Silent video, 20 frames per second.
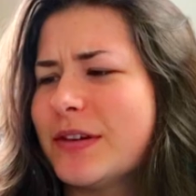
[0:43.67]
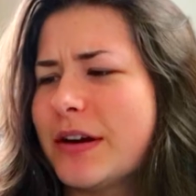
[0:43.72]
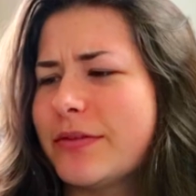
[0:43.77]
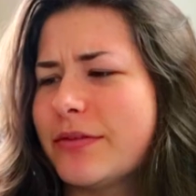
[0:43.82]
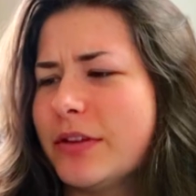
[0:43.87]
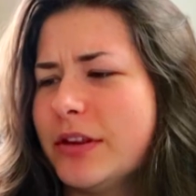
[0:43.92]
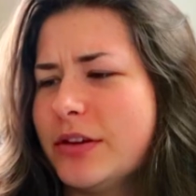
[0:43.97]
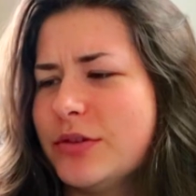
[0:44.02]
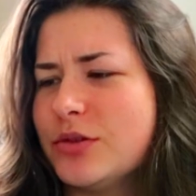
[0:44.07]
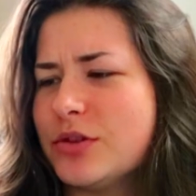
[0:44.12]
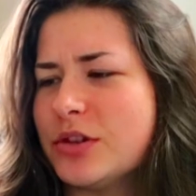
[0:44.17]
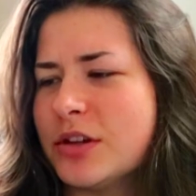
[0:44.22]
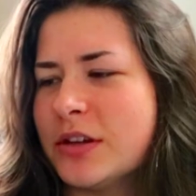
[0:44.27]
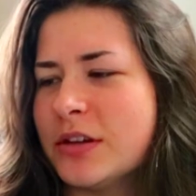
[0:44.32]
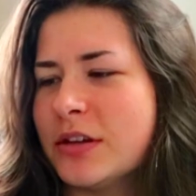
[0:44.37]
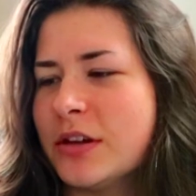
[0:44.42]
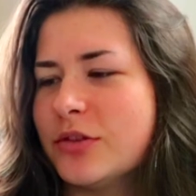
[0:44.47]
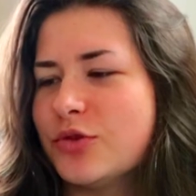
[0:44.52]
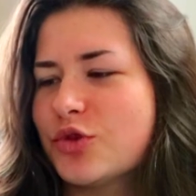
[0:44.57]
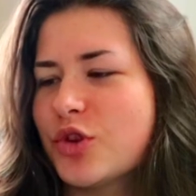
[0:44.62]

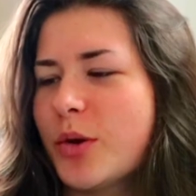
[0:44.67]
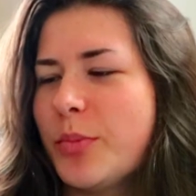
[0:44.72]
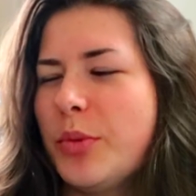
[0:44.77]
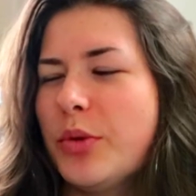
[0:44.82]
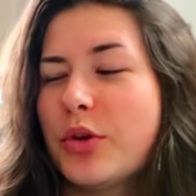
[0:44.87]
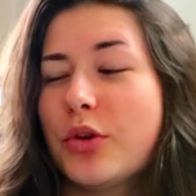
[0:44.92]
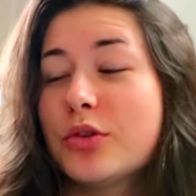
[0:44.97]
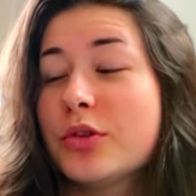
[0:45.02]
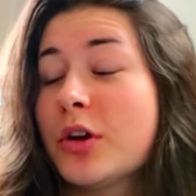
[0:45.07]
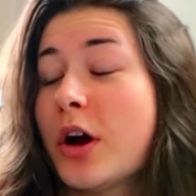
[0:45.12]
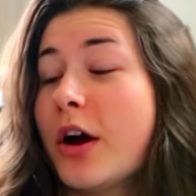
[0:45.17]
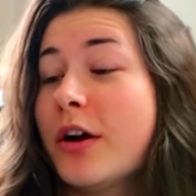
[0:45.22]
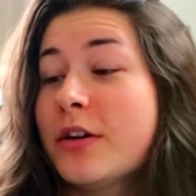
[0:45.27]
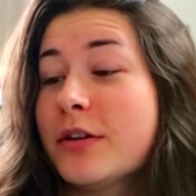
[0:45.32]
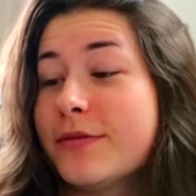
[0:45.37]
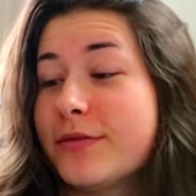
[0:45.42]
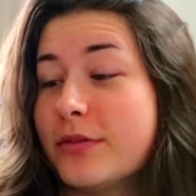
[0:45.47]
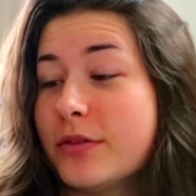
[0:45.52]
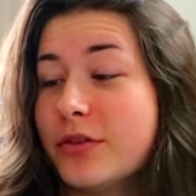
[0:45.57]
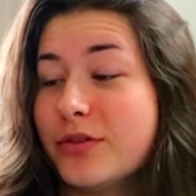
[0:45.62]
Revolution Tropical
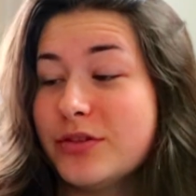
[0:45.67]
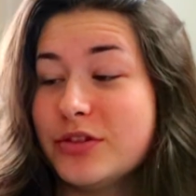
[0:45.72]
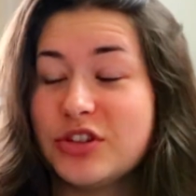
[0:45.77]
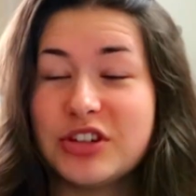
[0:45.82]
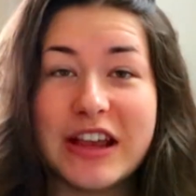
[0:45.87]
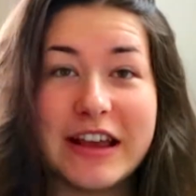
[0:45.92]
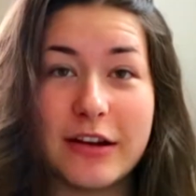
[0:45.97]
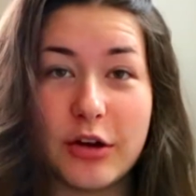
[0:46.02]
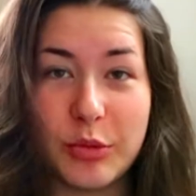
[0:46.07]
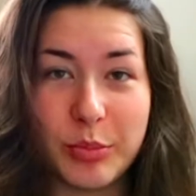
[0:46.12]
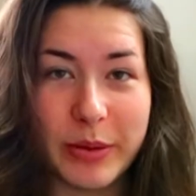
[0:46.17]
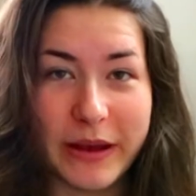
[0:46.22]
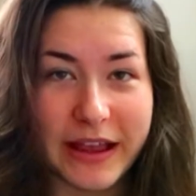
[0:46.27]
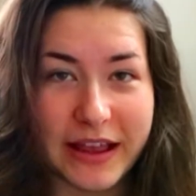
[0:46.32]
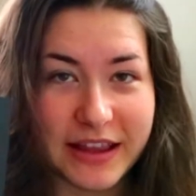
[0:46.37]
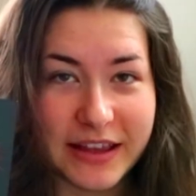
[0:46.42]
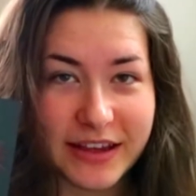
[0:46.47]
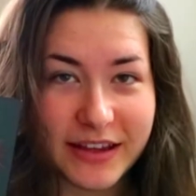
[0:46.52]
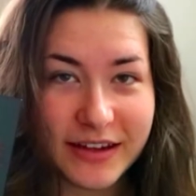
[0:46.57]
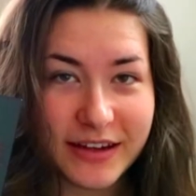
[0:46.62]
Carnival Shadow
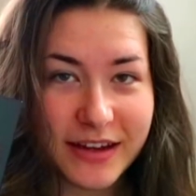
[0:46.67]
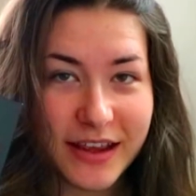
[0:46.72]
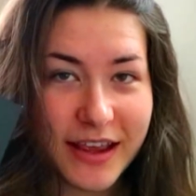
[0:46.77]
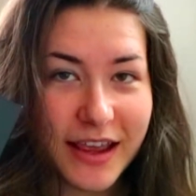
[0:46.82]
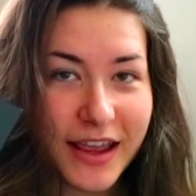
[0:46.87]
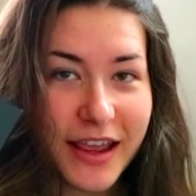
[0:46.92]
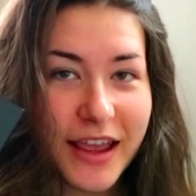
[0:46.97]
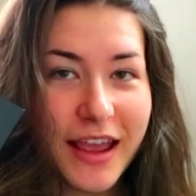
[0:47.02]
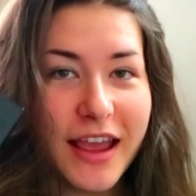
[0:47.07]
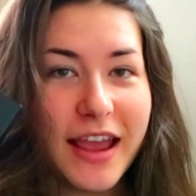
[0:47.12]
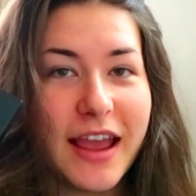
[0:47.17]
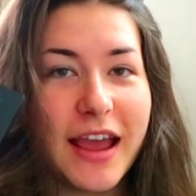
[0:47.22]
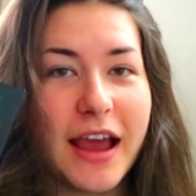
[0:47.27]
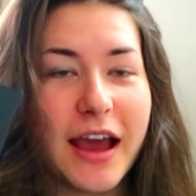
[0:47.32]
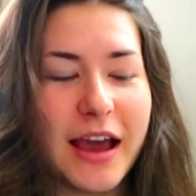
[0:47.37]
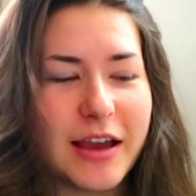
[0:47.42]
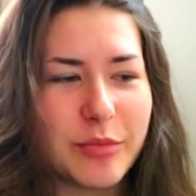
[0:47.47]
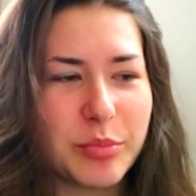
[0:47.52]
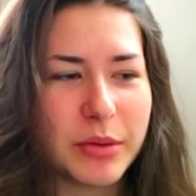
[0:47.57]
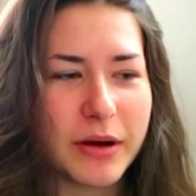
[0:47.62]
Palette.
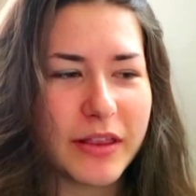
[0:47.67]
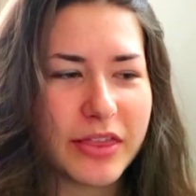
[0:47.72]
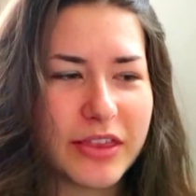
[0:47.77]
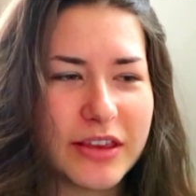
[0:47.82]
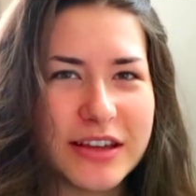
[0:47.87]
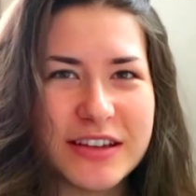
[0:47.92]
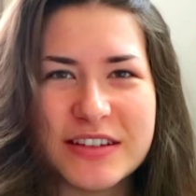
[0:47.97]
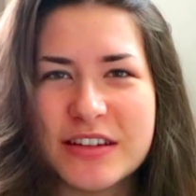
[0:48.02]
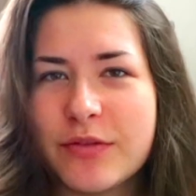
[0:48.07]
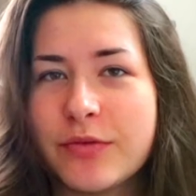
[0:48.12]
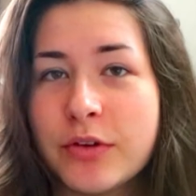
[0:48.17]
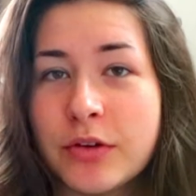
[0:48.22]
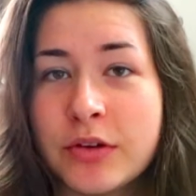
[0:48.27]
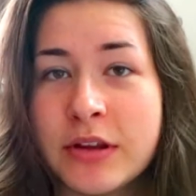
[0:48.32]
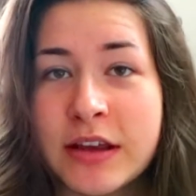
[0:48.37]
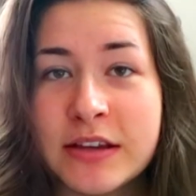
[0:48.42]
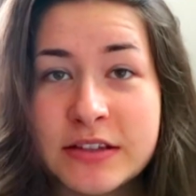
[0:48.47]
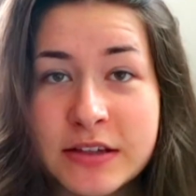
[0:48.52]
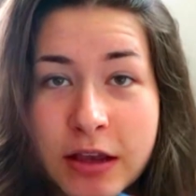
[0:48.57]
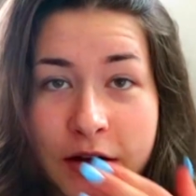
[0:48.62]
I bought this a few
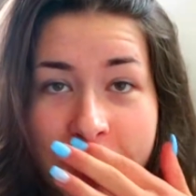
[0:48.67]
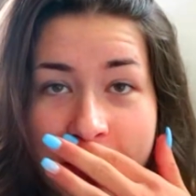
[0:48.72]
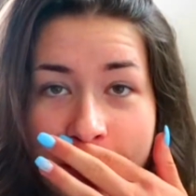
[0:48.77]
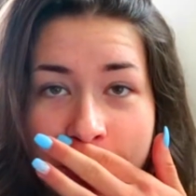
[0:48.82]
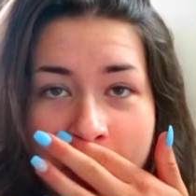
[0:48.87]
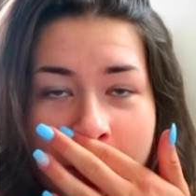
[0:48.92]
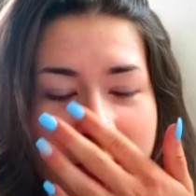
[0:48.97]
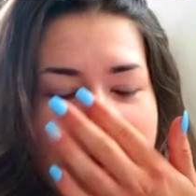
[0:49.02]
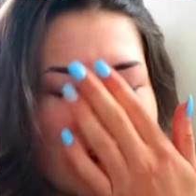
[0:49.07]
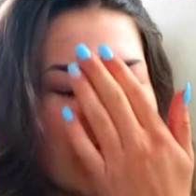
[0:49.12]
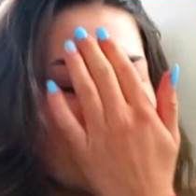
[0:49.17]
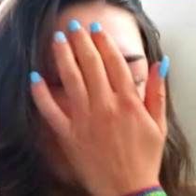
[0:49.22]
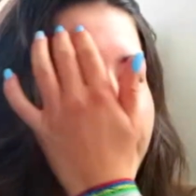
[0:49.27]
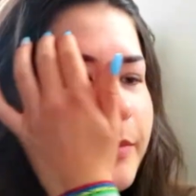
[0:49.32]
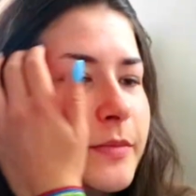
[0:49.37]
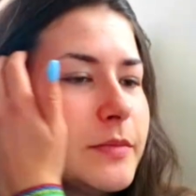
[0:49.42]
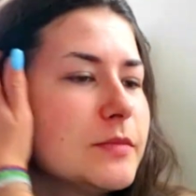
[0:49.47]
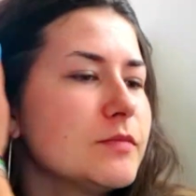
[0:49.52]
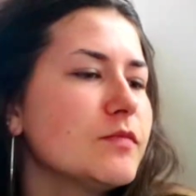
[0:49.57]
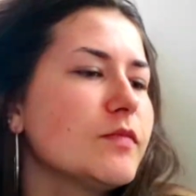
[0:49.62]
days ago in
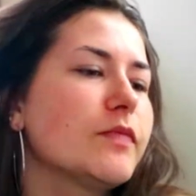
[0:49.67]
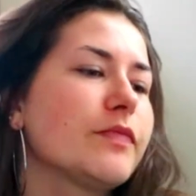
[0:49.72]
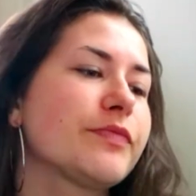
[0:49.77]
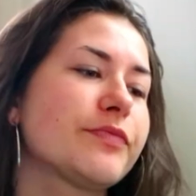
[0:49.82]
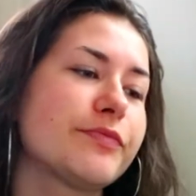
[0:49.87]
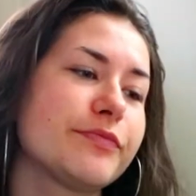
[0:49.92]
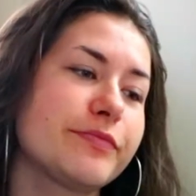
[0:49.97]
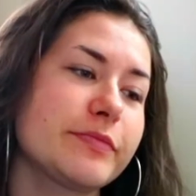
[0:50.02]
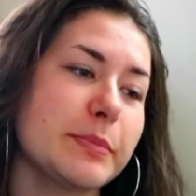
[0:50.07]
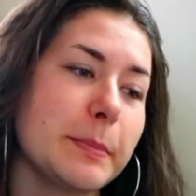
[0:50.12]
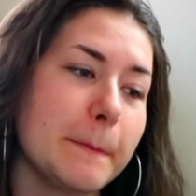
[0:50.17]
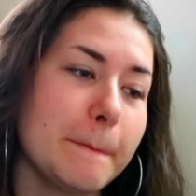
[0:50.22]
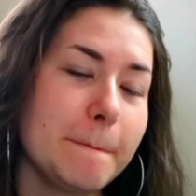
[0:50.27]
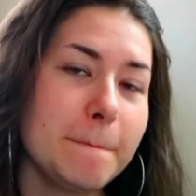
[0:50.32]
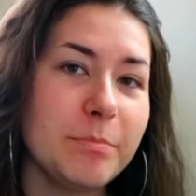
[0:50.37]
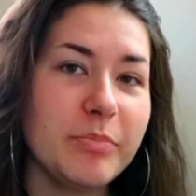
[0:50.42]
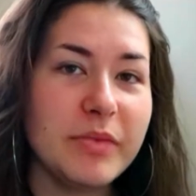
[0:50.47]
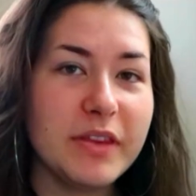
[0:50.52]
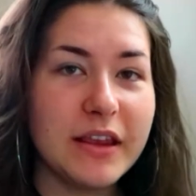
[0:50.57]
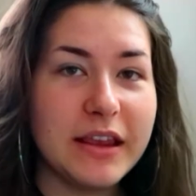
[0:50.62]
Birmingham
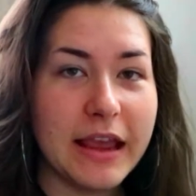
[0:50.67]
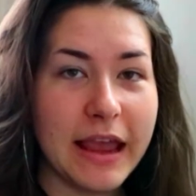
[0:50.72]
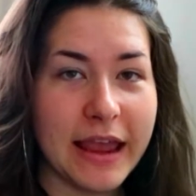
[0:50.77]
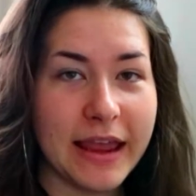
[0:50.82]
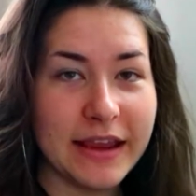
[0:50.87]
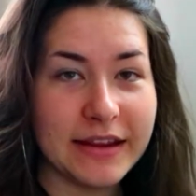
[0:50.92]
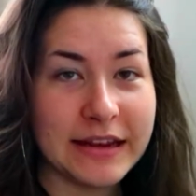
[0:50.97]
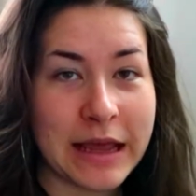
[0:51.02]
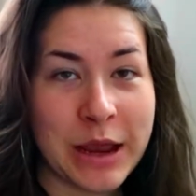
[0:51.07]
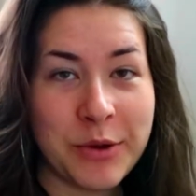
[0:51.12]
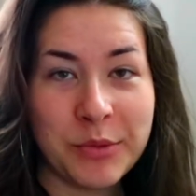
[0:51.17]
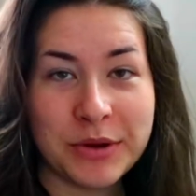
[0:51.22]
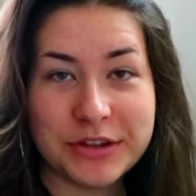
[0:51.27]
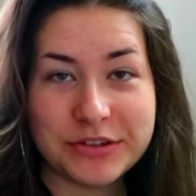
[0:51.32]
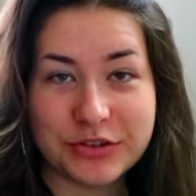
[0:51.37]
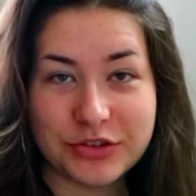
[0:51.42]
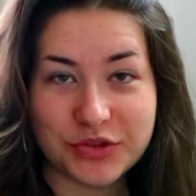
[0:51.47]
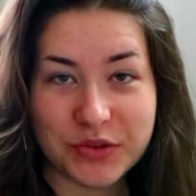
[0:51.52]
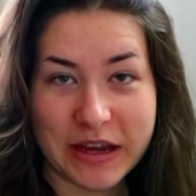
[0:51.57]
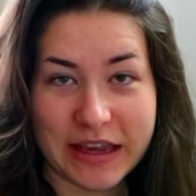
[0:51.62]
and I
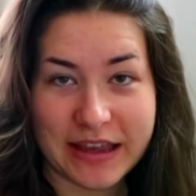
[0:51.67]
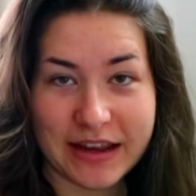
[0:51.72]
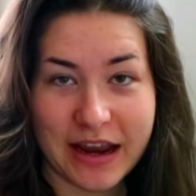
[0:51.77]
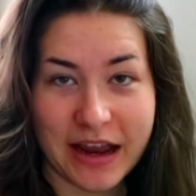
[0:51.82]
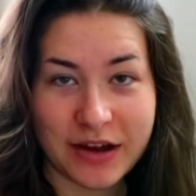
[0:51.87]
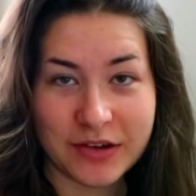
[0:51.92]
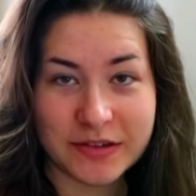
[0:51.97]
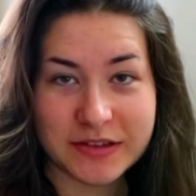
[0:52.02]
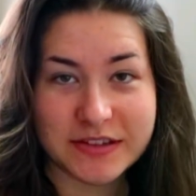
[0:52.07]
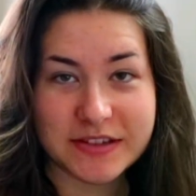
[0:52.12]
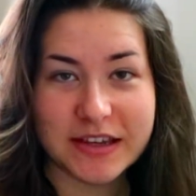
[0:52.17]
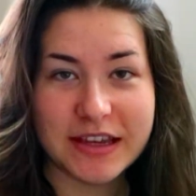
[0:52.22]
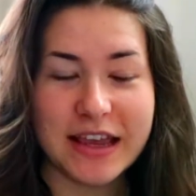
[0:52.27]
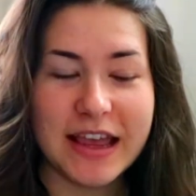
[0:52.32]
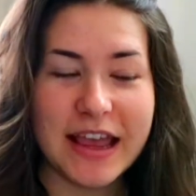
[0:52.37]
wanted to try it out.